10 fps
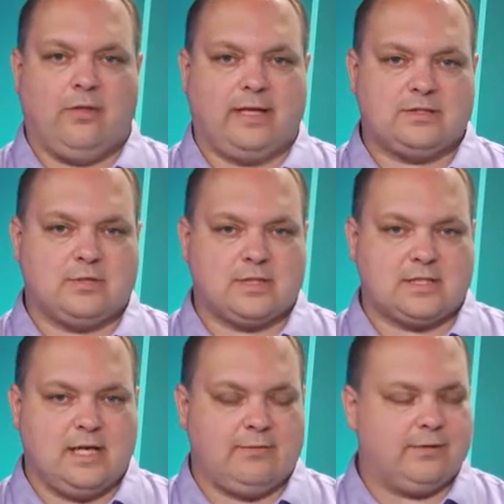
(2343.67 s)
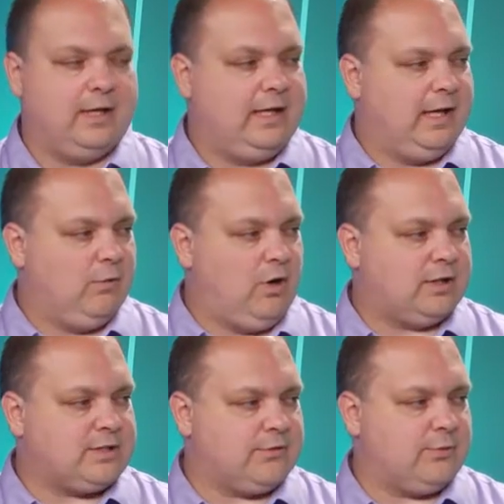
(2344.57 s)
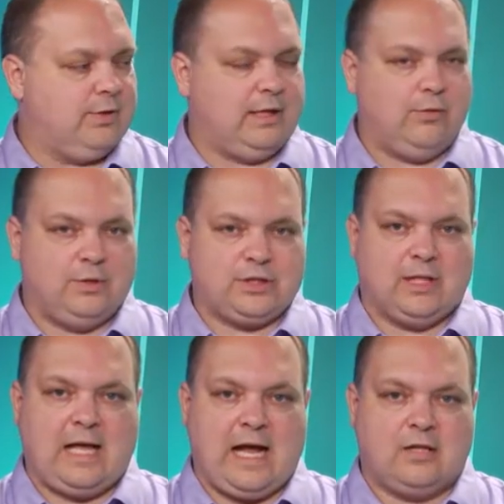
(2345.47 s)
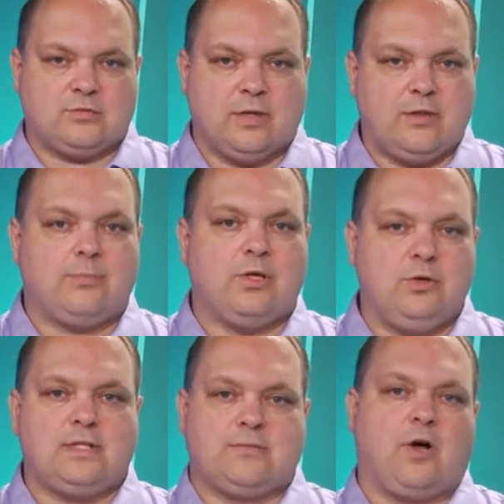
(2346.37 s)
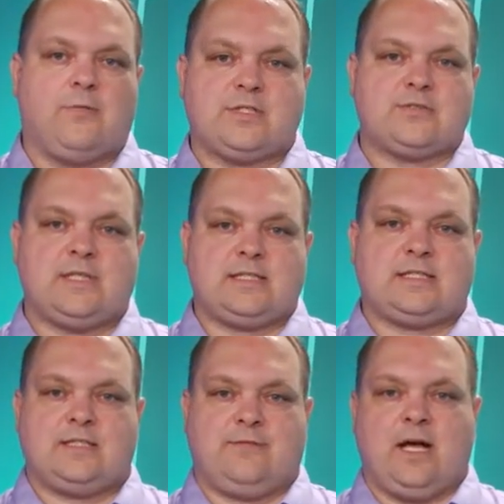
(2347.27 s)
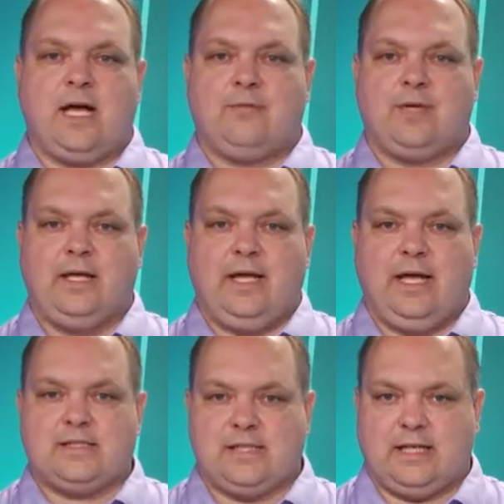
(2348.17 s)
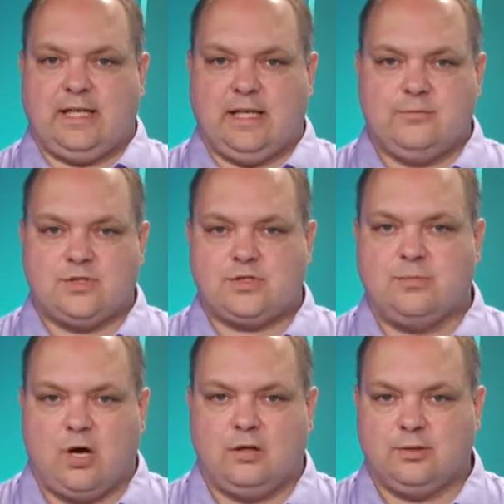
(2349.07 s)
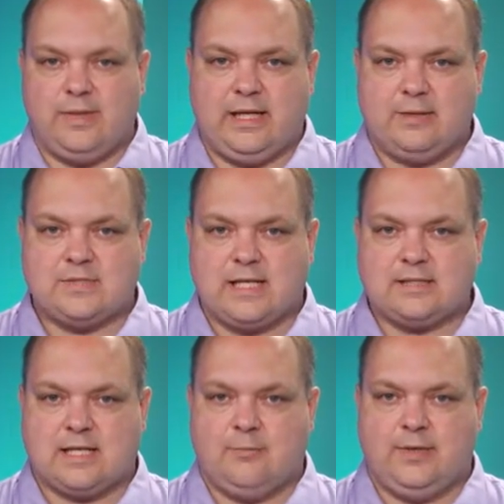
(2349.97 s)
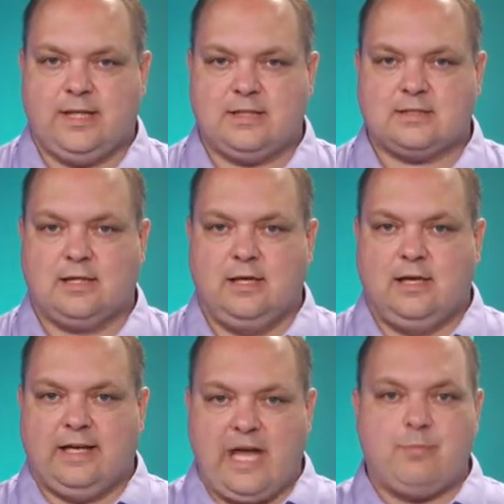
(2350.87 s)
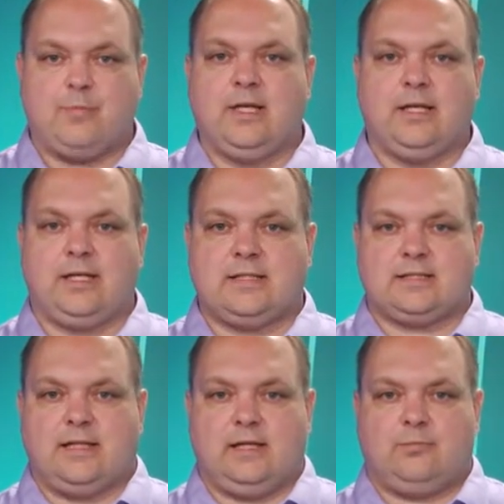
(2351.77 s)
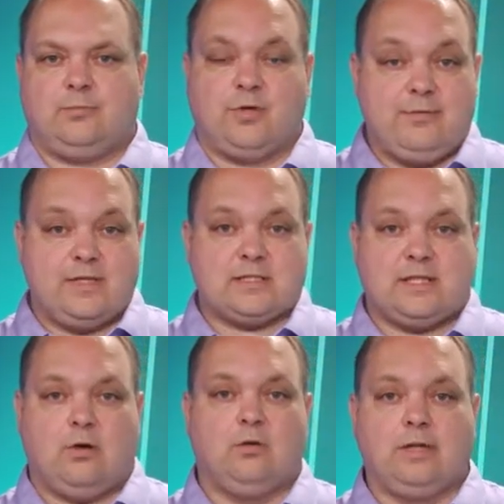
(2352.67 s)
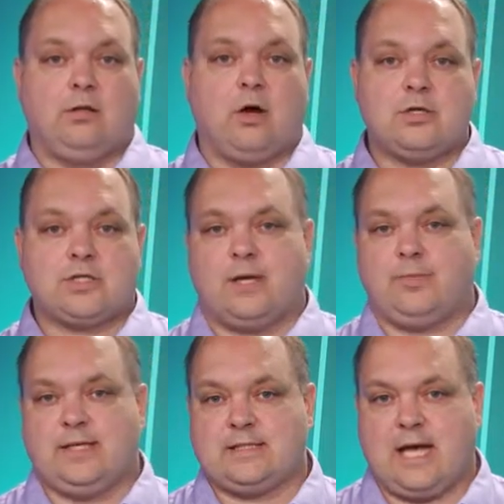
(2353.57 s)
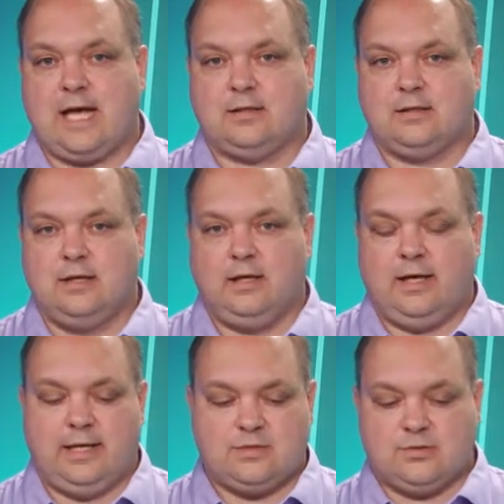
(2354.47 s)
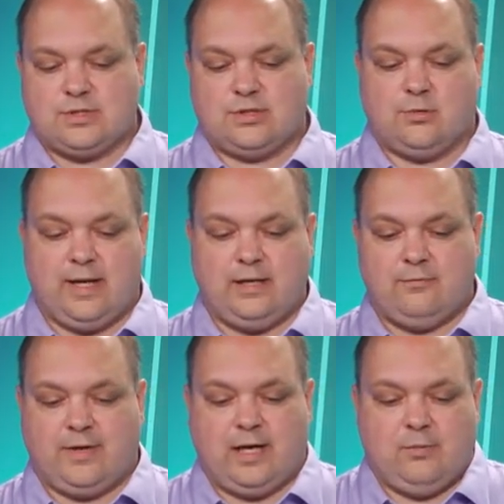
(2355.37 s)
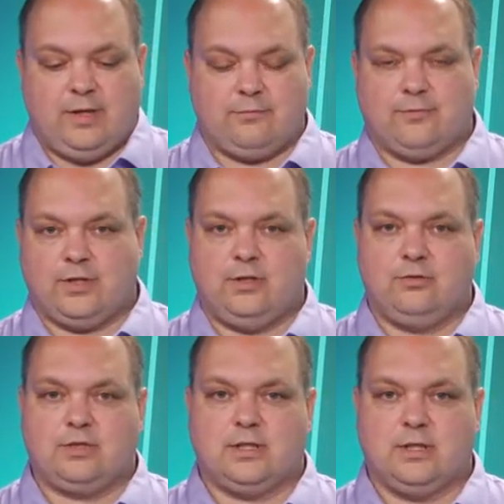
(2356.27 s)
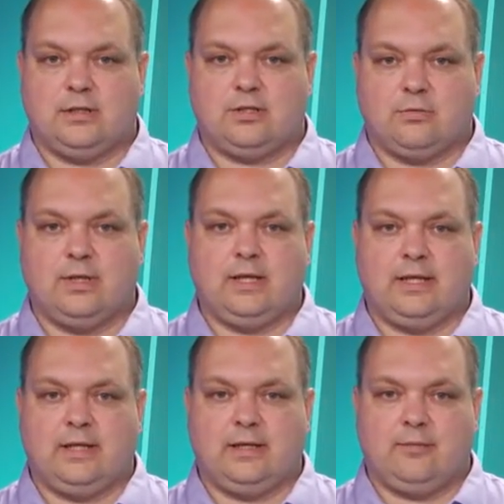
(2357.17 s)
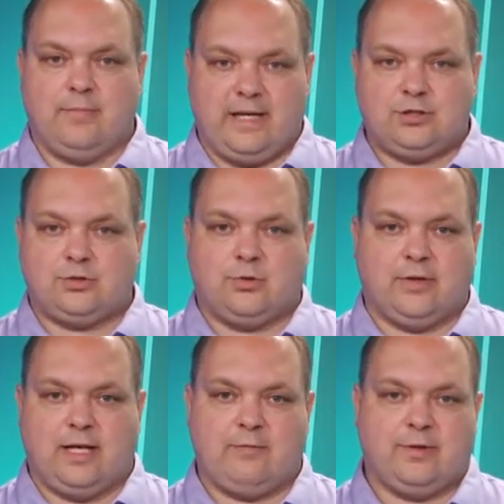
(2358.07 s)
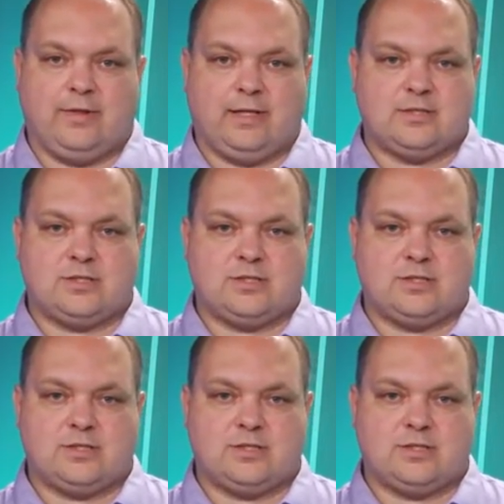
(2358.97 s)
that sort of stuff. It walks you through it, which allows, one of the beauties of Office 365 is it gives small to medium-sized companies capabilities that previously only large companies had. And so it's a great environment for you to really make sure that everything is